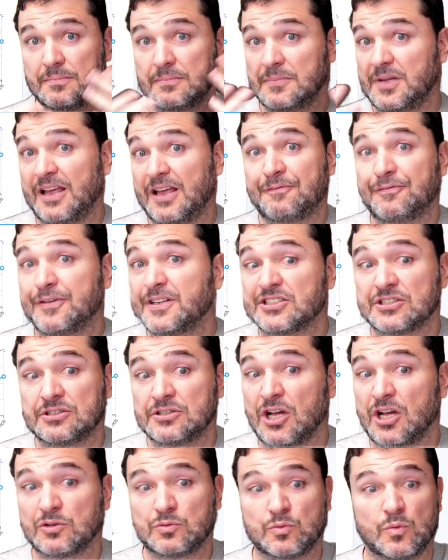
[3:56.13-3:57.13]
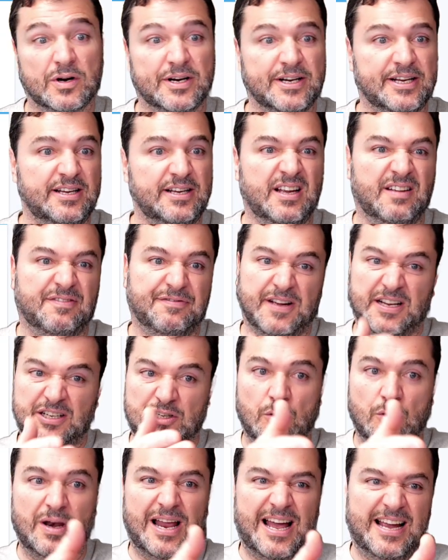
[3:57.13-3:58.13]
If it's not working, if I
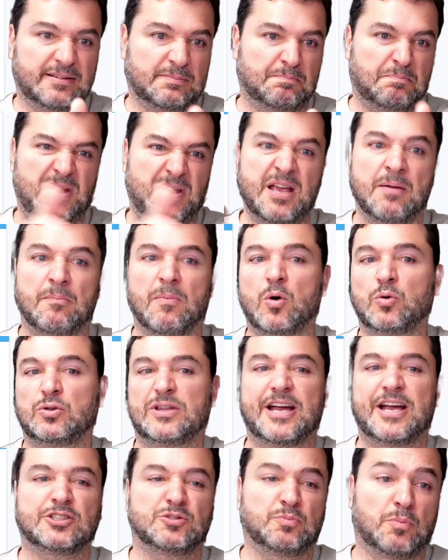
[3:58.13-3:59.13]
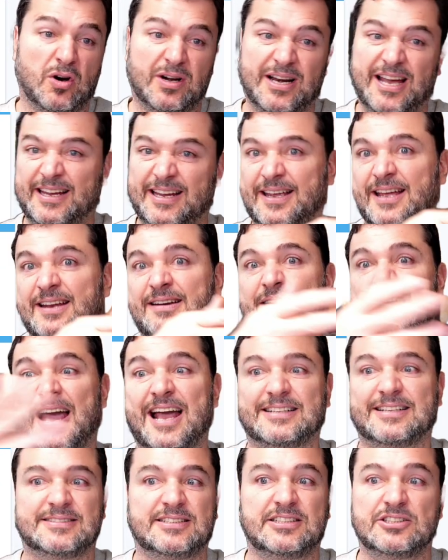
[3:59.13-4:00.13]
don't like PMO dashboard, I can
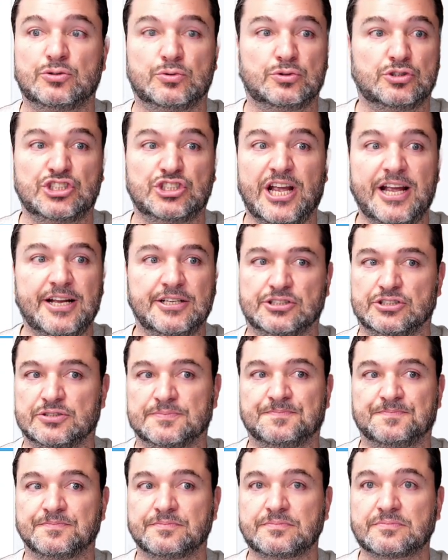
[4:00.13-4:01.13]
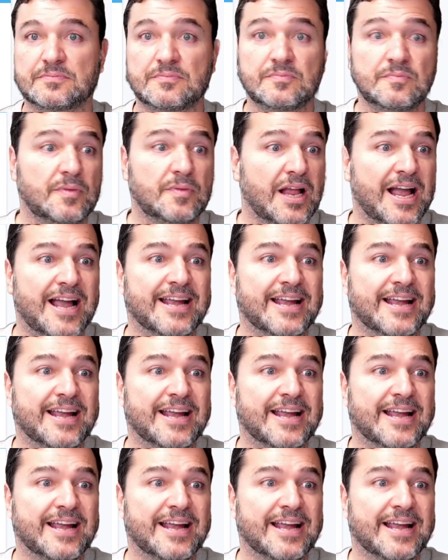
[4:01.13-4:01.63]
ask it to change. I